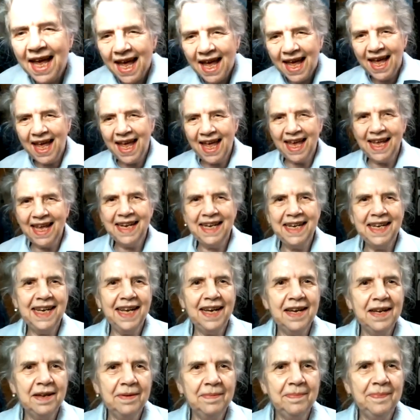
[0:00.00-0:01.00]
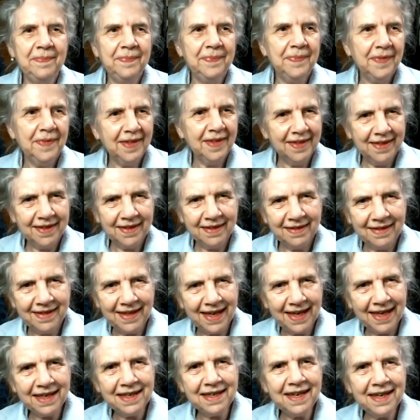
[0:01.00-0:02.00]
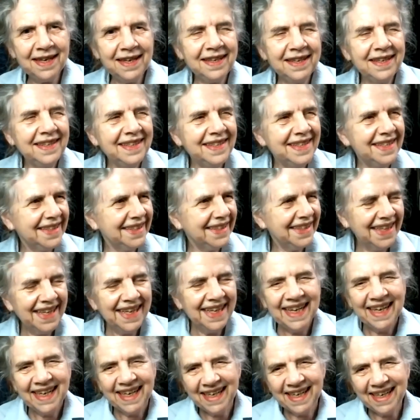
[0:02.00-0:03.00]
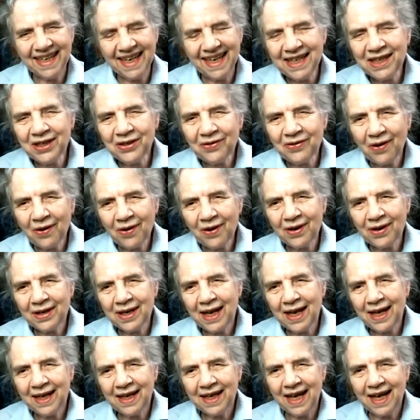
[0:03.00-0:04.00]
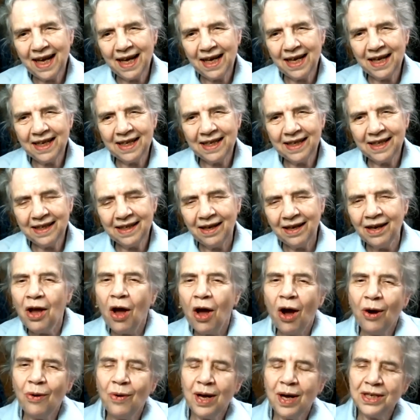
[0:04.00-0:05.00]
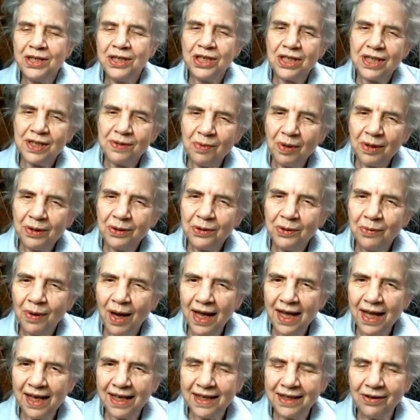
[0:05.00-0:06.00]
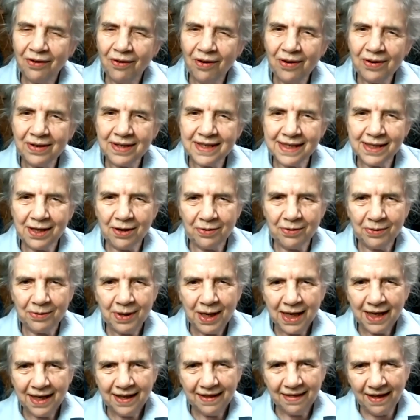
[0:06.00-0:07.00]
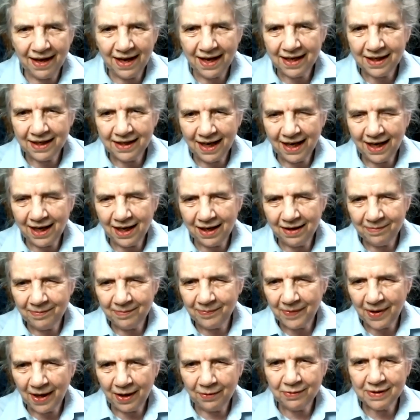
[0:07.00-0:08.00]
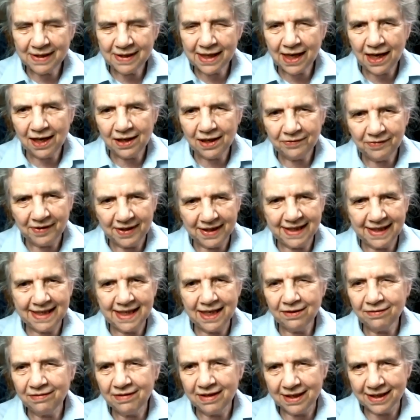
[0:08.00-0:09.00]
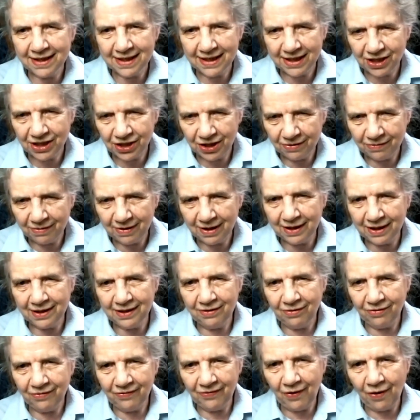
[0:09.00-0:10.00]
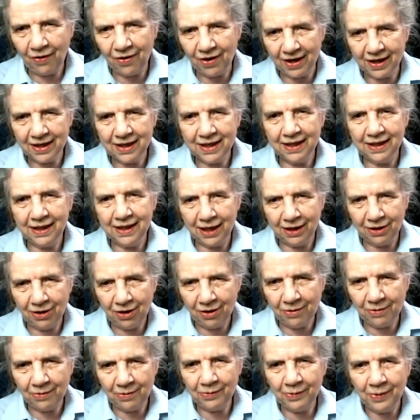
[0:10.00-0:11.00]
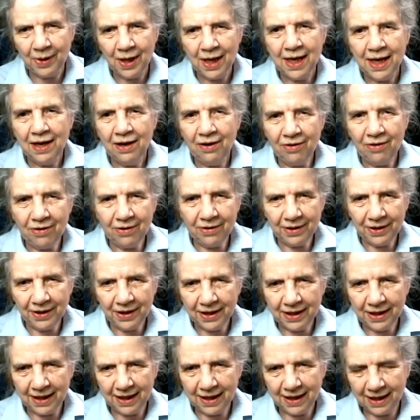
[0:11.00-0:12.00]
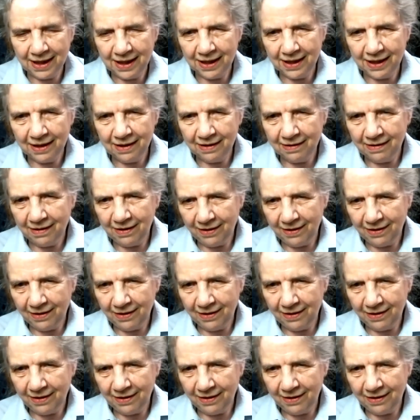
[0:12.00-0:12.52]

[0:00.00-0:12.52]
And then later on, I just want to add also that I was kind of a serious student of art, all the